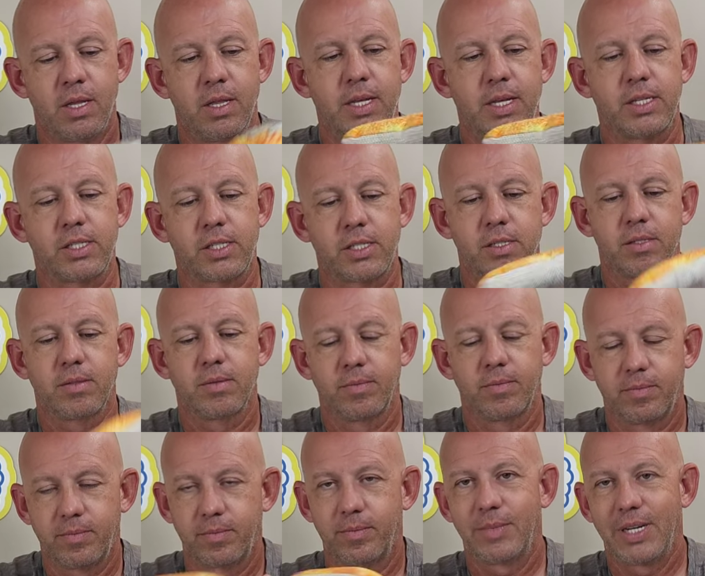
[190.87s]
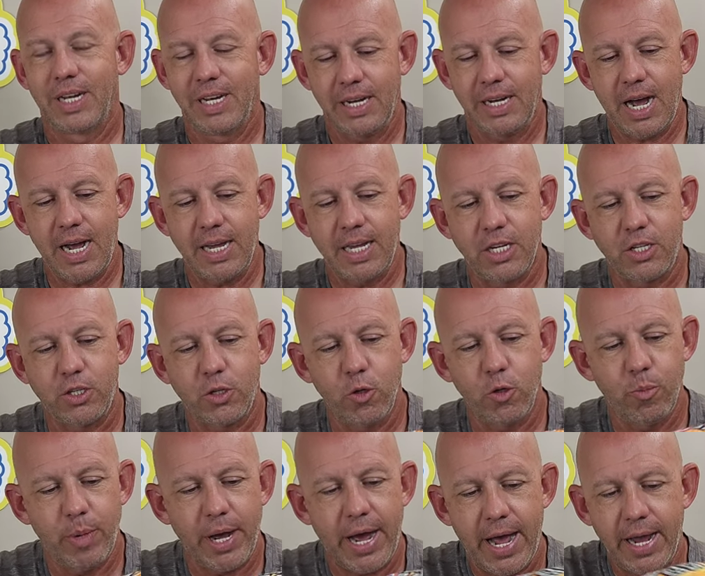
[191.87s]
this Cocky
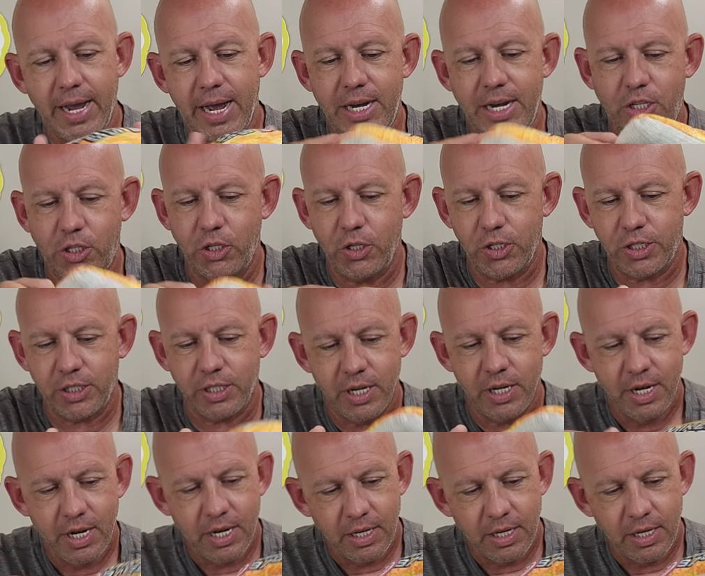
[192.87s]
2 bag, I just,